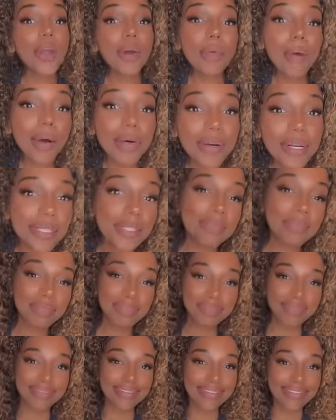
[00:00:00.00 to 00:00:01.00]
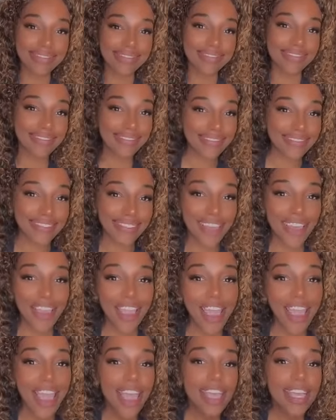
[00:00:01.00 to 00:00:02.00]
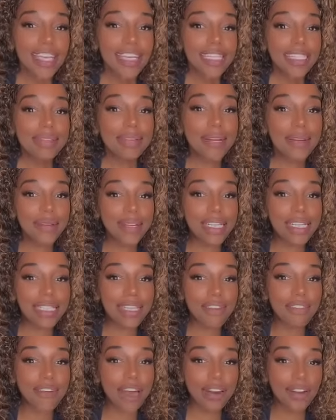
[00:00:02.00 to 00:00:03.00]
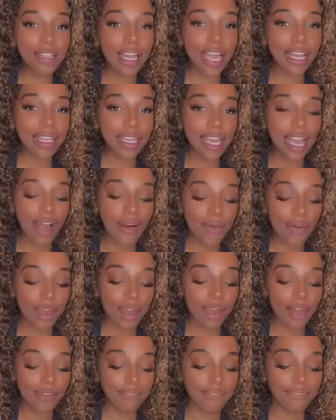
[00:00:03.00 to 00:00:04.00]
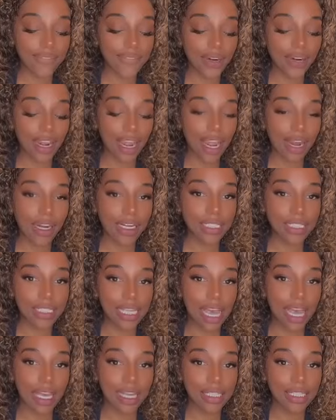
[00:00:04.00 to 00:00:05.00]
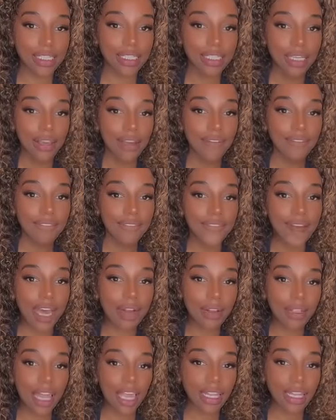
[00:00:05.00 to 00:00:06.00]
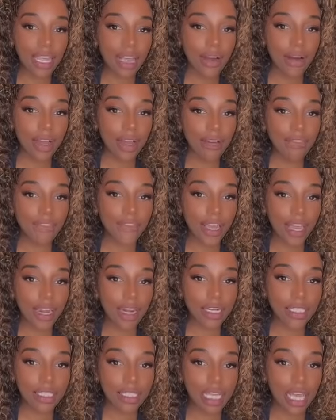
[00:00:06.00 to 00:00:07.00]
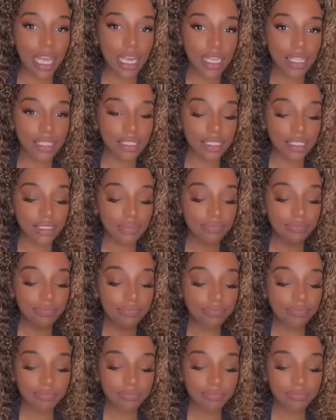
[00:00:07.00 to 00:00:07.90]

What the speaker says: You're welcome. So what is the final likely outcome for air signs? Final likely outcome for air signs.